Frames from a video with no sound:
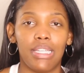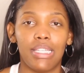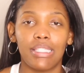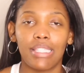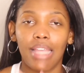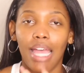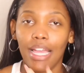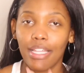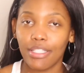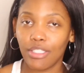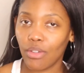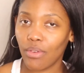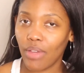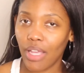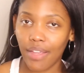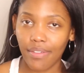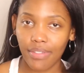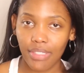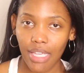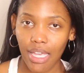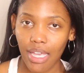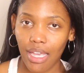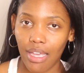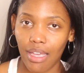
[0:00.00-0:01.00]
I don't have
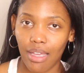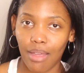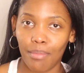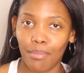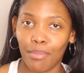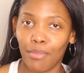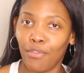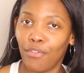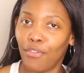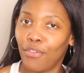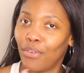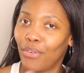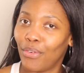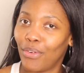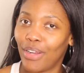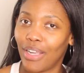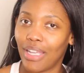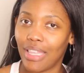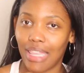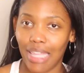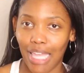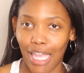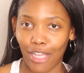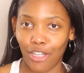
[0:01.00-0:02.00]
time for the
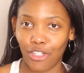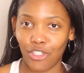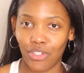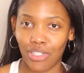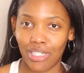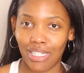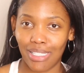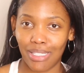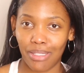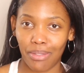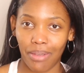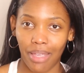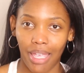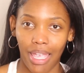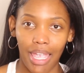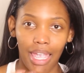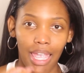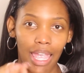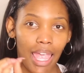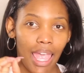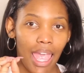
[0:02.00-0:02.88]
extraness, okay?